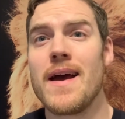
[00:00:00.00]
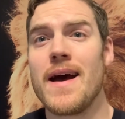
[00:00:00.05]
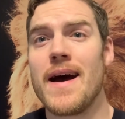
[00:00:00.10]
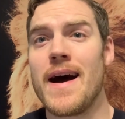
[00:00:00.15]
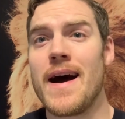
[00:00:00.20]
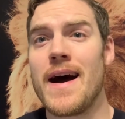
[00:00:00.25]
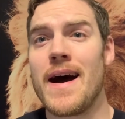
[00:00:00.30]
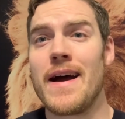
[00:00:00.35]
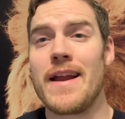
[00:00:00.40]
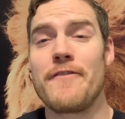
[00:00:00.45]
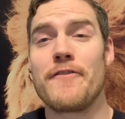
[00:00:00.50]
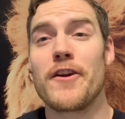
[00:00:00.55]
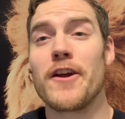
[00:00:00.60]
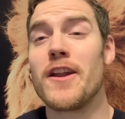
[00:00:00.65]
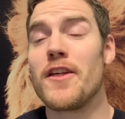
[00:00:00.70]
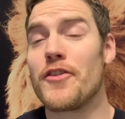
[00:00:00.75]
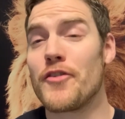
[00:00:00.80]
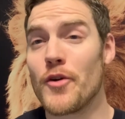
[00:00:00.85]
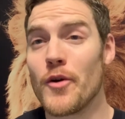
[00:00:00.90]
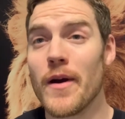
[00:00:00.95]
If you're
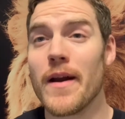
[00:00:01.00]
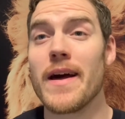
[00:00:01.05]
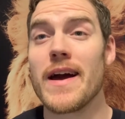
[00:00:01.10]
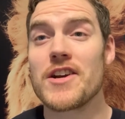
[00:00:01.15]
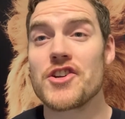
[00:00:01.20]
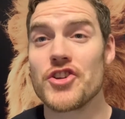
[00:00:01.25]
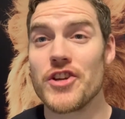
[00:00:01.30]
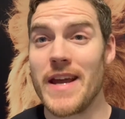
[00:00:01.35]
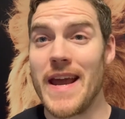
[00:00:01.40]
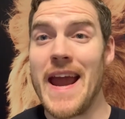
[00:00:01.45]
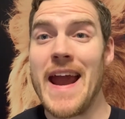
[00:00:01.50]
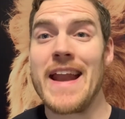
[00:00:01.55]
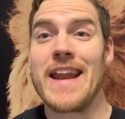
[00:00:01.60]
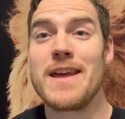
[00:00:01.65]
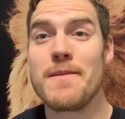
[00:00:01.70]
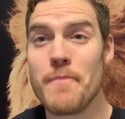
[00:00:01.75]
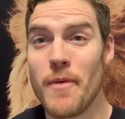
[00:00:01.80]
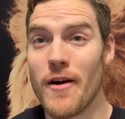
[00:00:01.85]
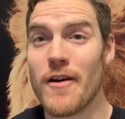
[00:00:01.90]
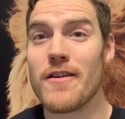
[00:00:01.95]
gonna throw out actually any
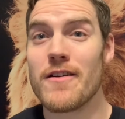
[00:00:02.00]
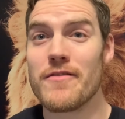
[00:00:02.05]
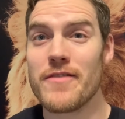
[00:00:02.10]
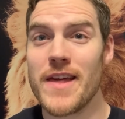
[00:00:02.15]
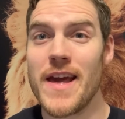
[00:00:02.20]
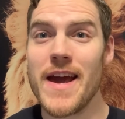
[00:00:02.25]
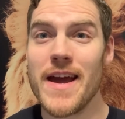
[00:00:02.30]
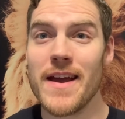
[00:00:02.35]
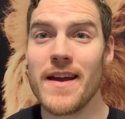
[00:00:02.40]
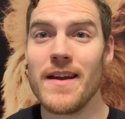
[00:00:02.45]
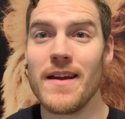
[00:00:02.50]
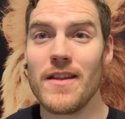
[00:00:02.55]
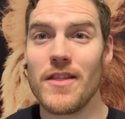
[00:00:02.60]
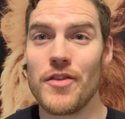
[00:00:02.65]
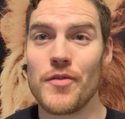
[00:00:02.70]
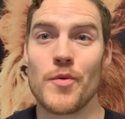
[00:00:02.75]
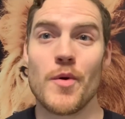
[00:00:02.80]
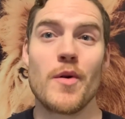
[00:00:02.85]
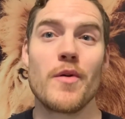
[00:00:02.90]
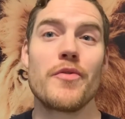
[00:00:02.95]
part of the egg,
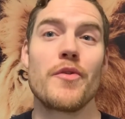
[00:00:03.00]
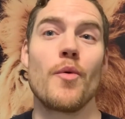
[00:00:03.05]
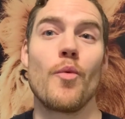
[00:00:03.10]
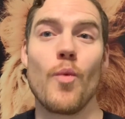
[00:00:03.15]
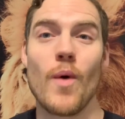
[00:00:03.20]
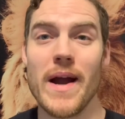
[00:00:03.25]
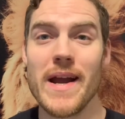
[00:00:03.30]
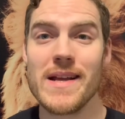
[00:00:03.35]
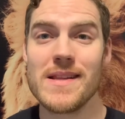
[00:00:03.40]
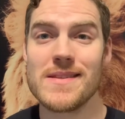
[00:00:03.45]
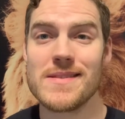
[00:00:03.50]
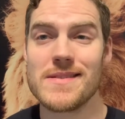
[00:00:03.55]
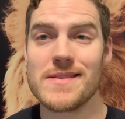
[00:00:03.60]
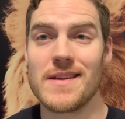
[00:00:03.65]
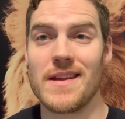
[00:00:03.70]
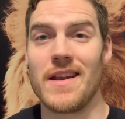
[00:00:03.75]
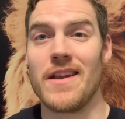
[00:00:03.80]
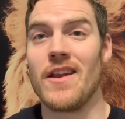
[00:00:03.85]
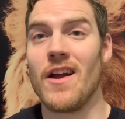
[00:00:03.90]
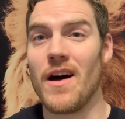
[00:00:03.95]
throw out the whites,
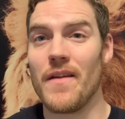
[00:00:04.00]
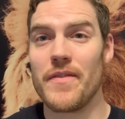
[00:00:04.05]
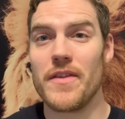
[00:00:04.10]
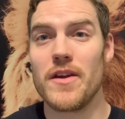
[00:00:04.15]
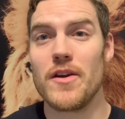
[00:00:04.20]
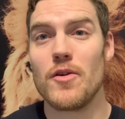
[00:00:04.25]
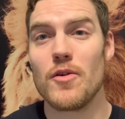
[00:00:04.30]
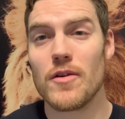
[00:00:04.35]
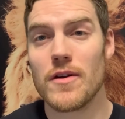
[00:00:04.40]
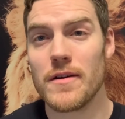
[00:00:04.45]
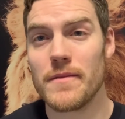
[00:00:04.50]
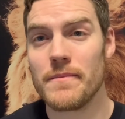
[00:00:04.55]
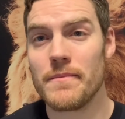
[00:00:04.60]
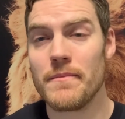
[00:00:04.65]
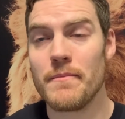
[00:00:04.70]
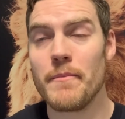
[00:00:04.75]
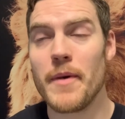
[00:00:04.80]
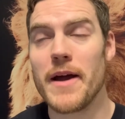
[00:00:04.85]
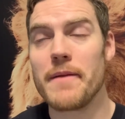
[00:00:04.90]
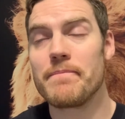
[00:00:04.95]
not the yolk,
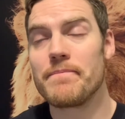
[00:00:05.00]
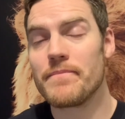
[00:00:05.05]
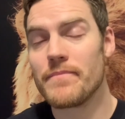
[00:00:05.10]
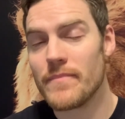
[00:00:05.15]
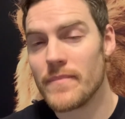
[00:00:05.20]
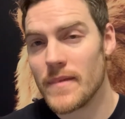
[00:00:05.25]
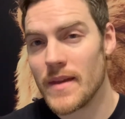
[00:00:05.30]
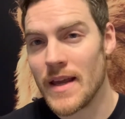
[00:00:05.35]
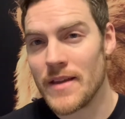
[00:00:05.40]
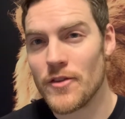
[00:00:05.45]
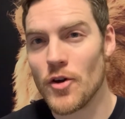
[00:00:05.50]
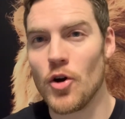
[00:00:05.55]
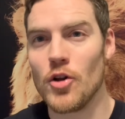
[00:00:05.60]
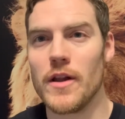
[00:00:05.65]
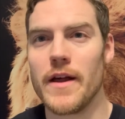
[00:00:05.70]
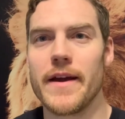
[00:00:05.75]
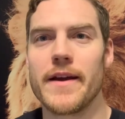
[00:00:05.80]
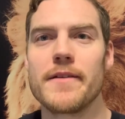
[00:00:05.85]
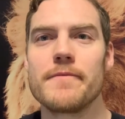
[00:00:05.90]
but eat the whole egg.